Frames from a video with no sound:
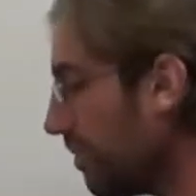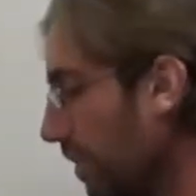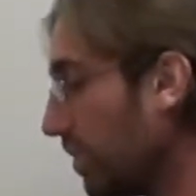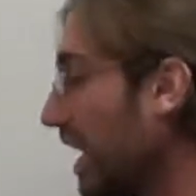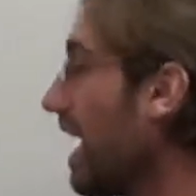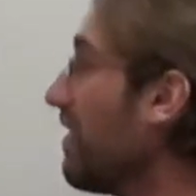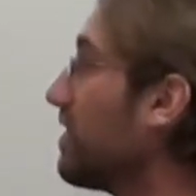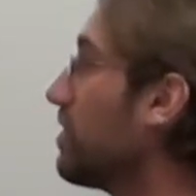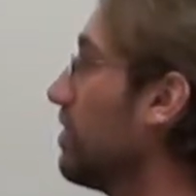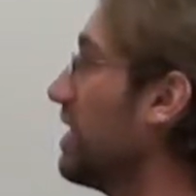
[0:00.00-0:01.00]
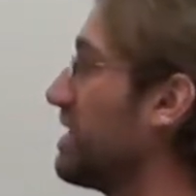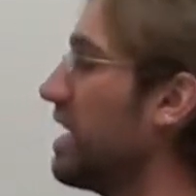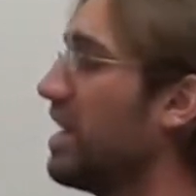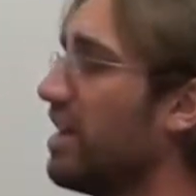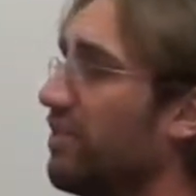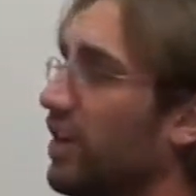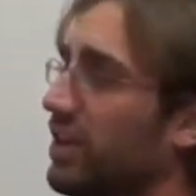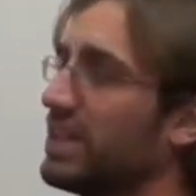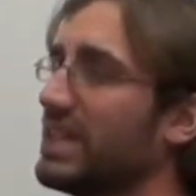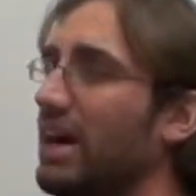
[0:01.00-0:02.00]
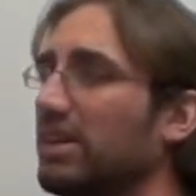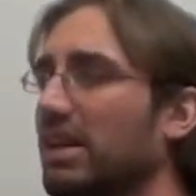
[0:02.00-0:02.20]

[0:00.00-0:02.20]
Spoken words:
But what I have to do is figure this out,